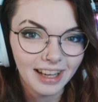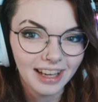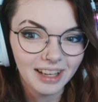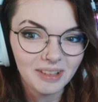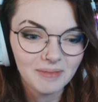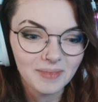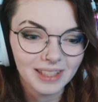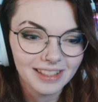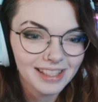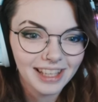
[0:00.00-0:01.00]

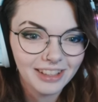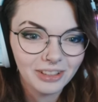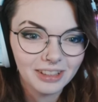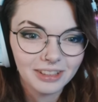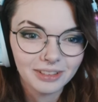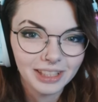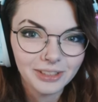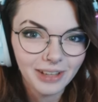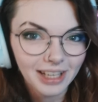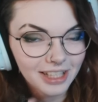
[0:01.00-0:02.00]
Because it could literally
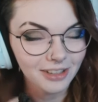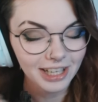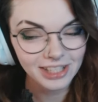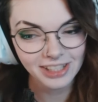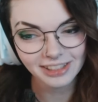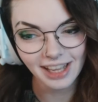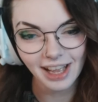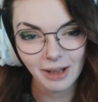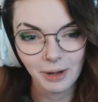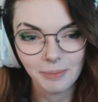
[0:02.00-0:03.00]
go any direction.
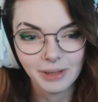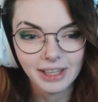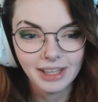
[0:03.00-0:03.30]
But